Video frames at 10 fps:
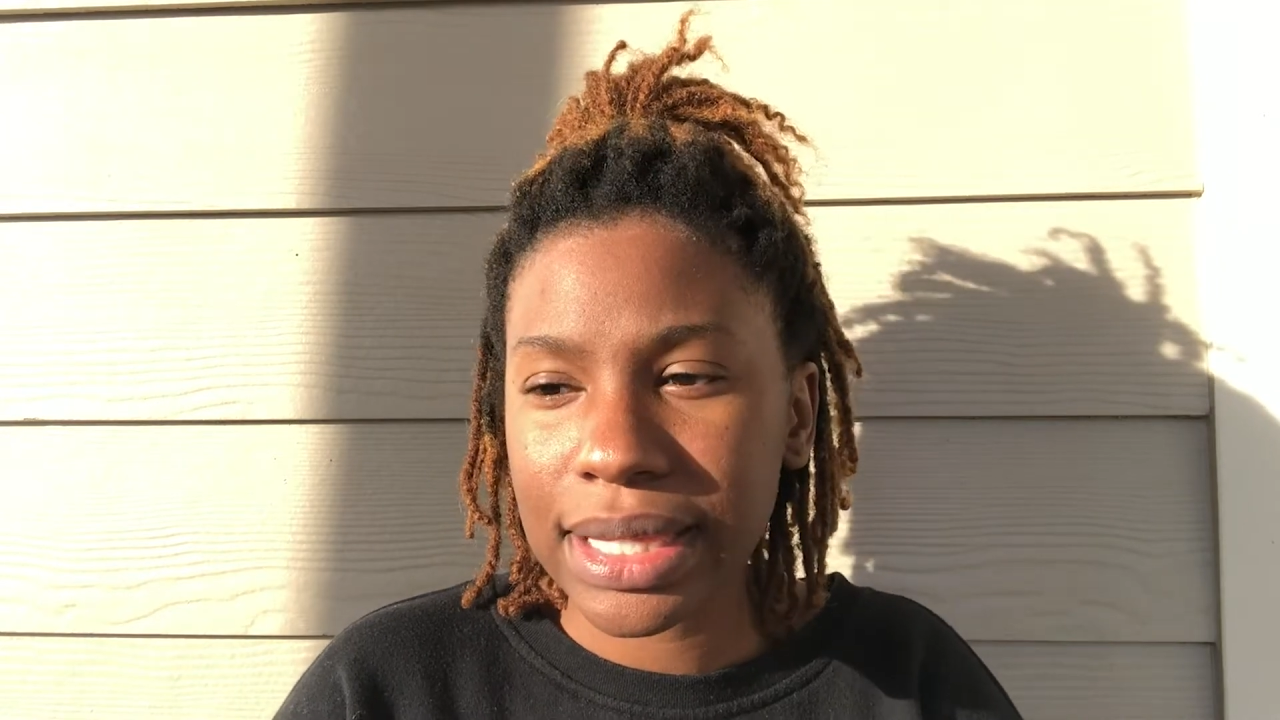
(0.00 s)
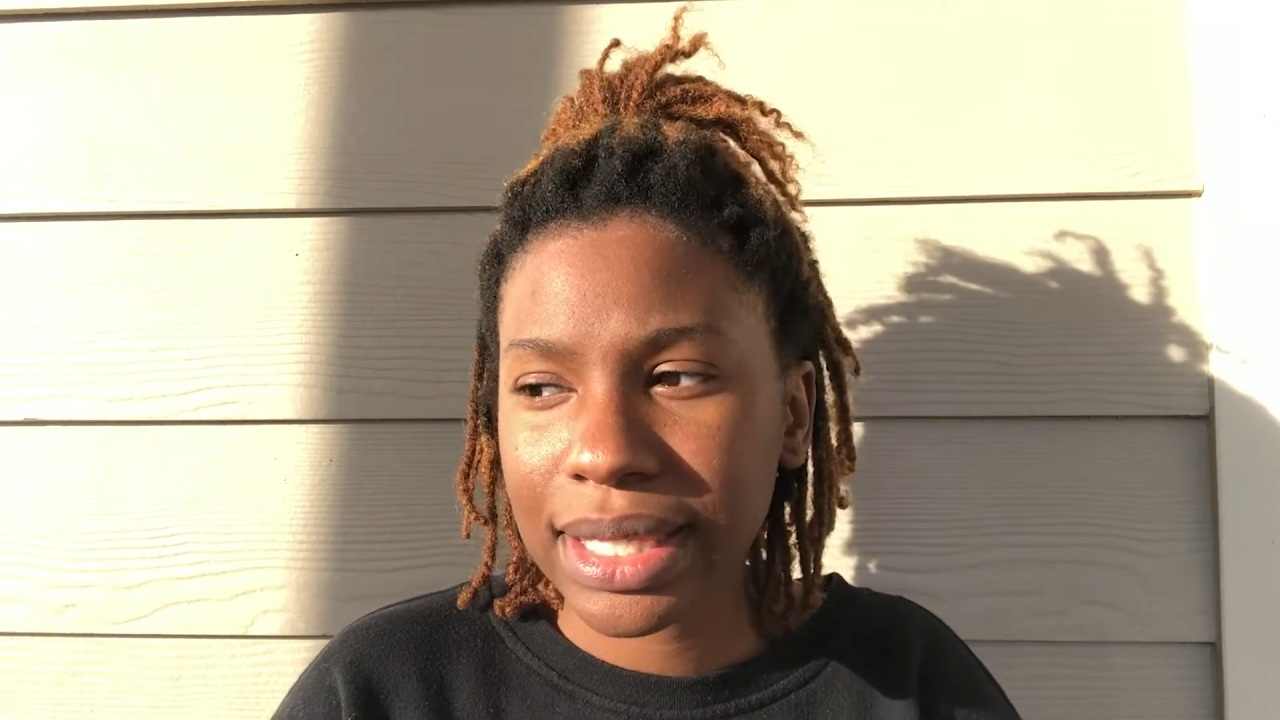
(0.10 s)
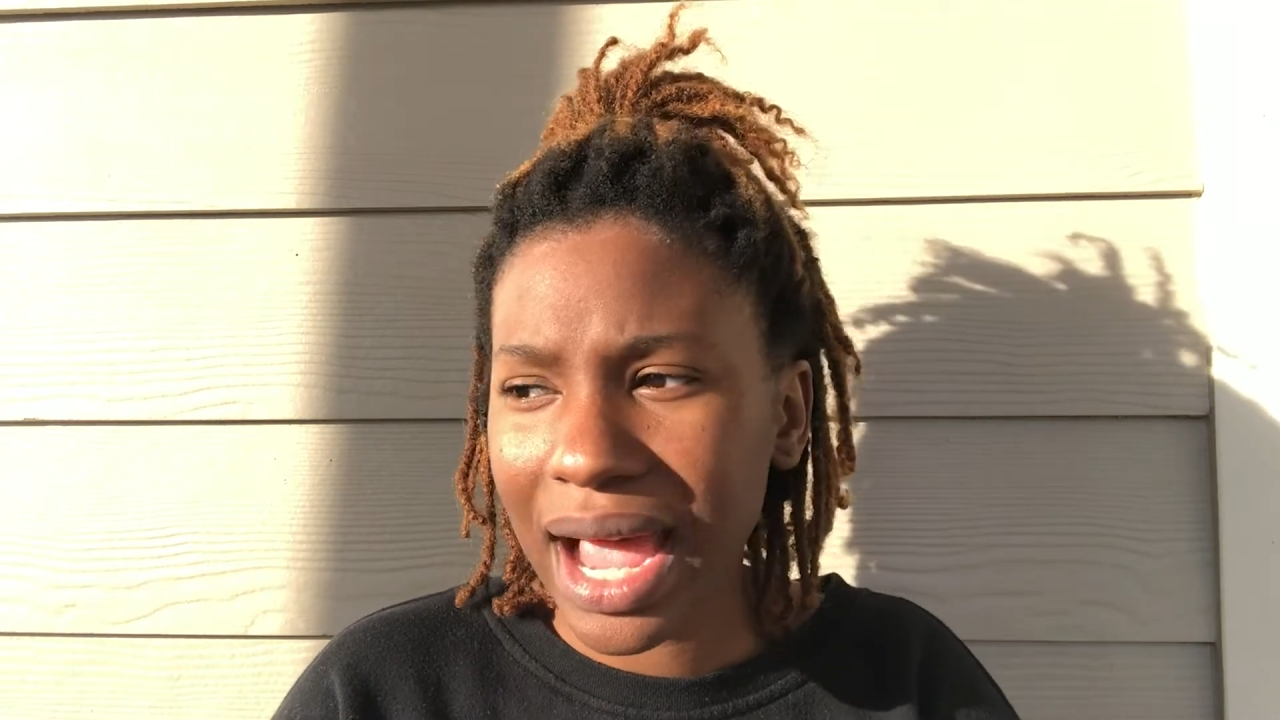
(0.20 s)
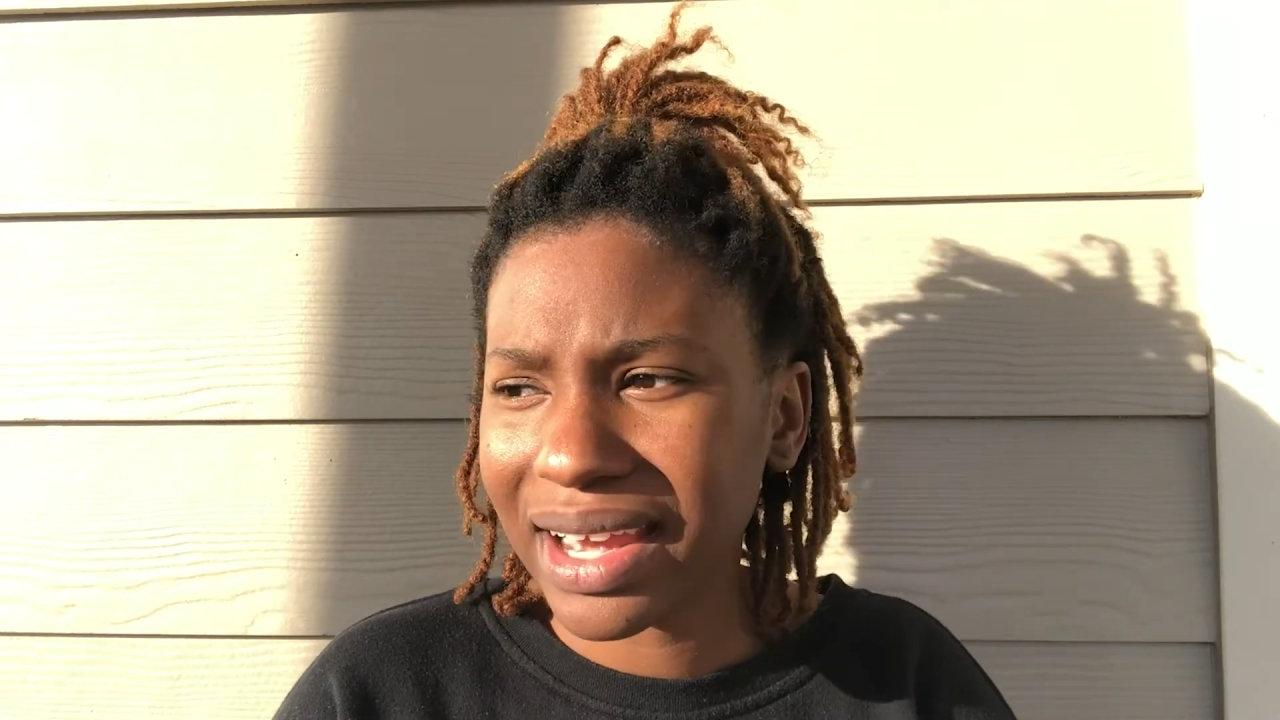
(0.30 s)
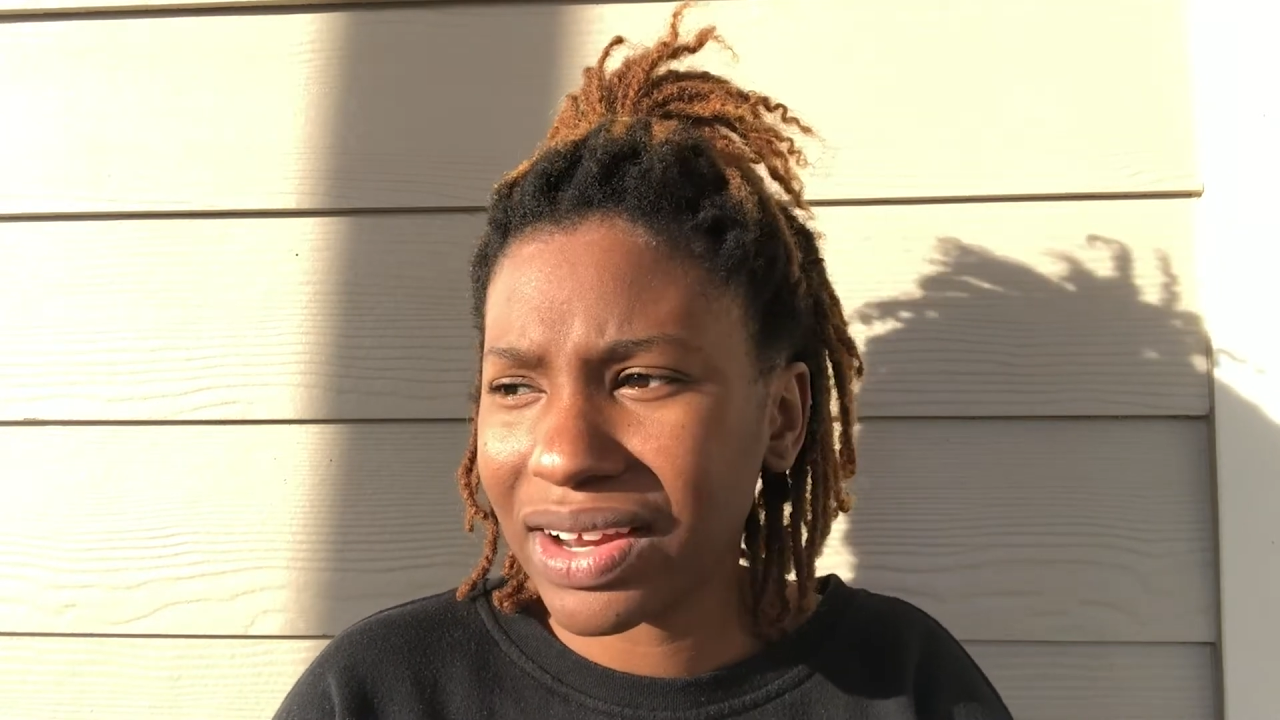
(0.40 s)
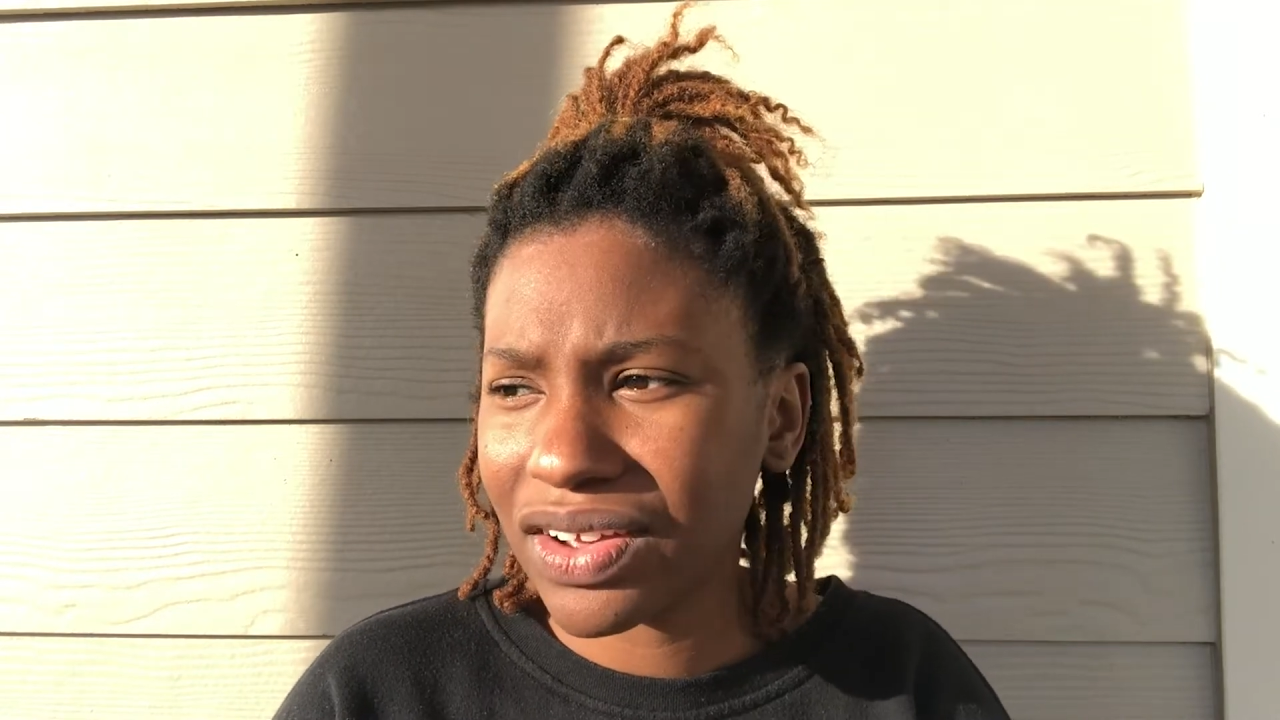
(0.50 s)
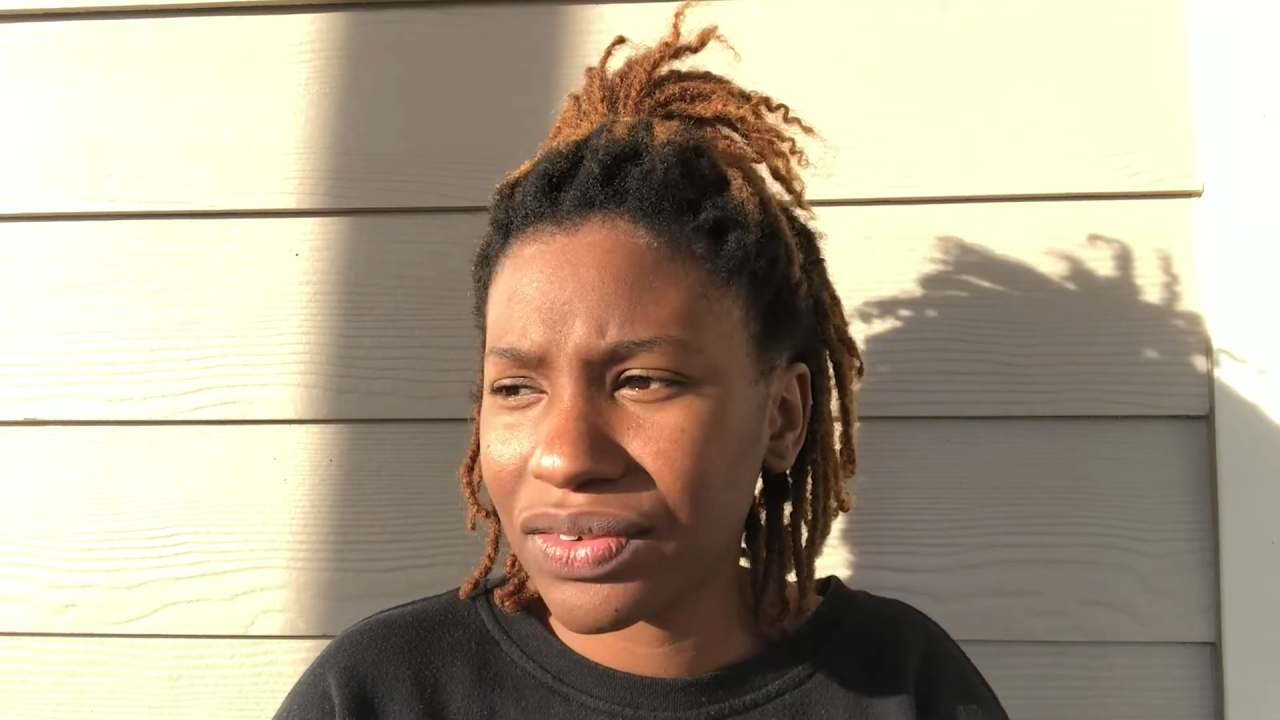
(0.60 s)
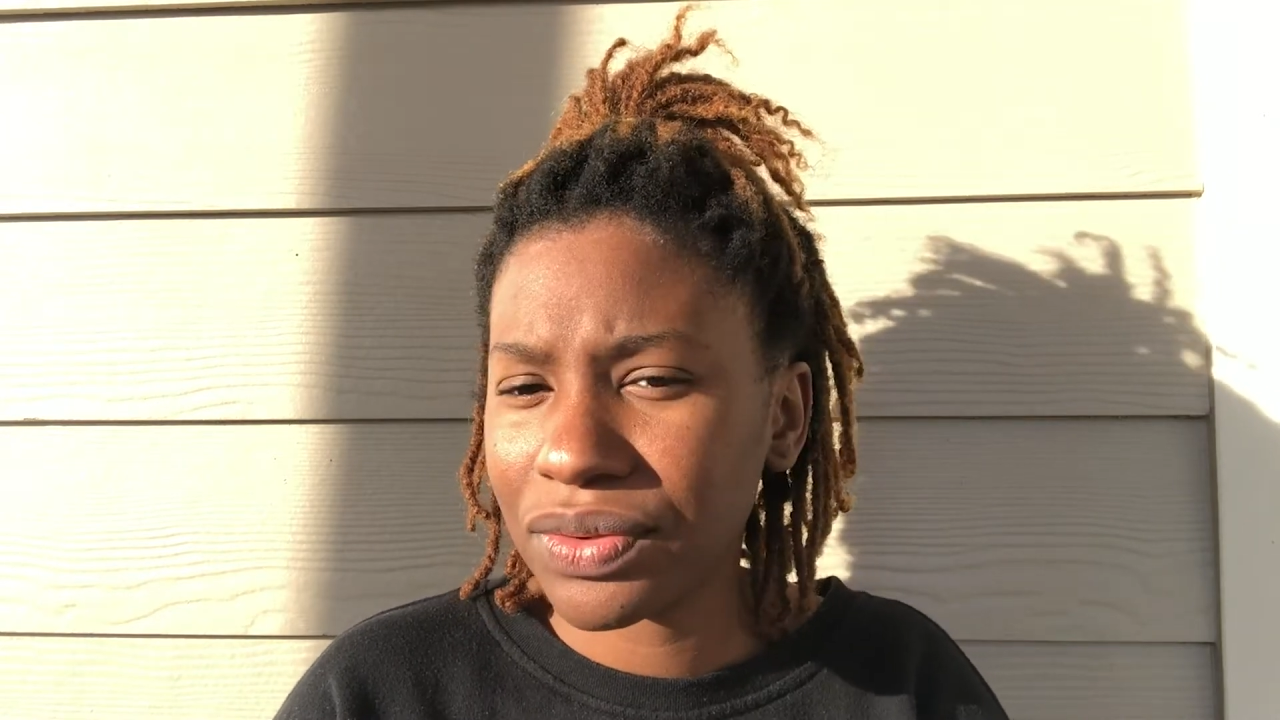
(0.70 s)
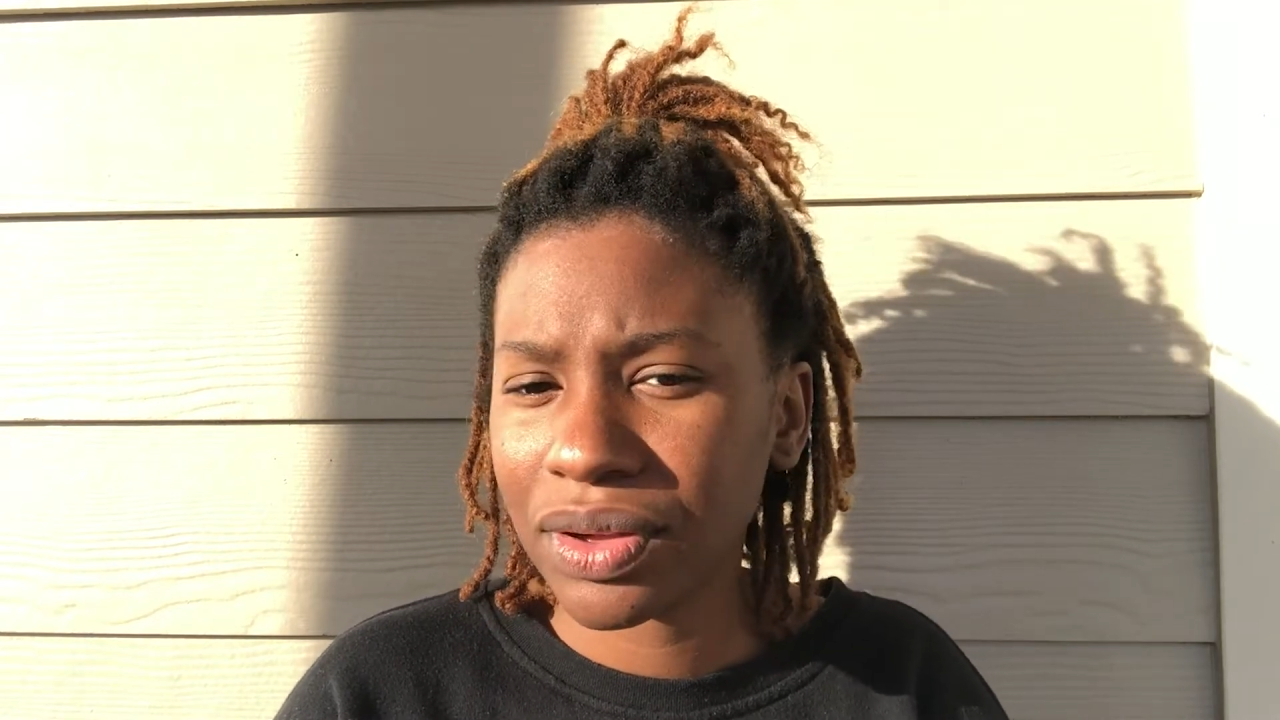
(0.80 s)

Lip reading: kind of,